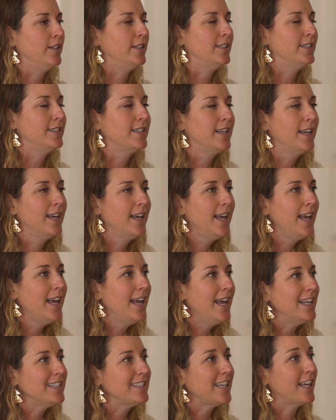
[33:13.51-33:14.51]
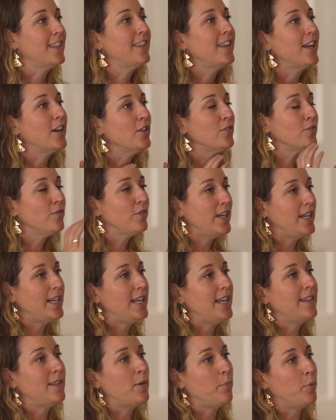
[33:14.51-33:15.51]
And it's like they're
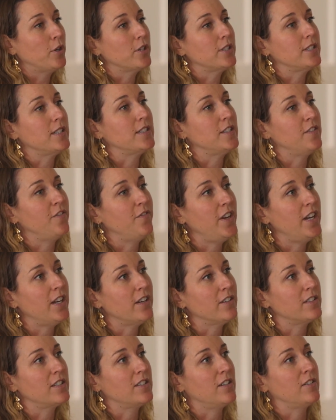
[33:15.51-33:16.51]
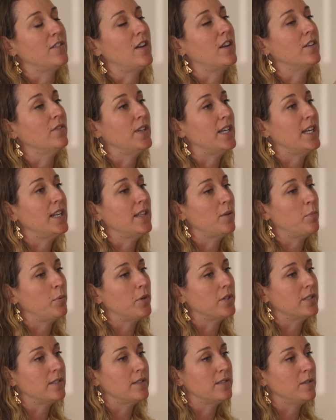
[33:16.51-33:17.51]
reading the person's fears. They're not reading the
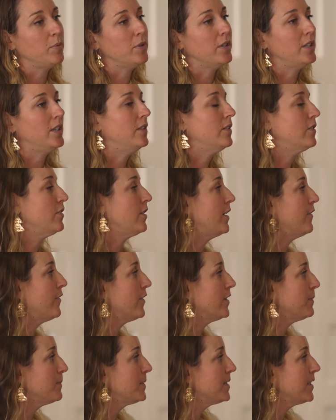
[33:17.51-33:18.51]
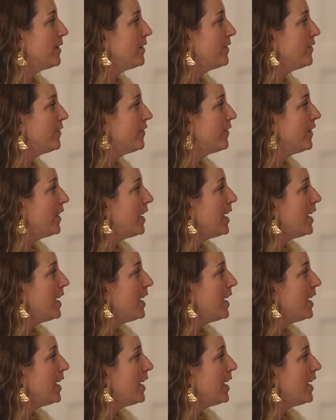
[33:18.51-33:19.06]
person's ability to create for themselves.